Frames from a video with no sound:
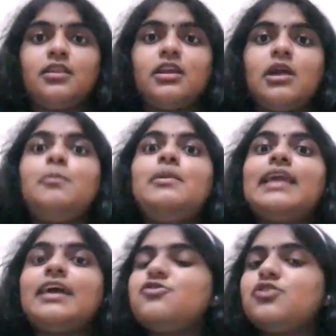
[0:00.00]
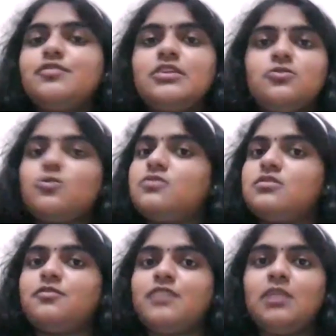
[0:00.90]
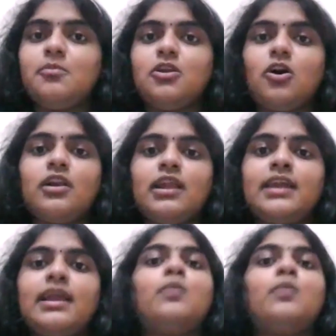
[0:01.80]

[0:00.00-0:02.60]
There are plenty of resources available online,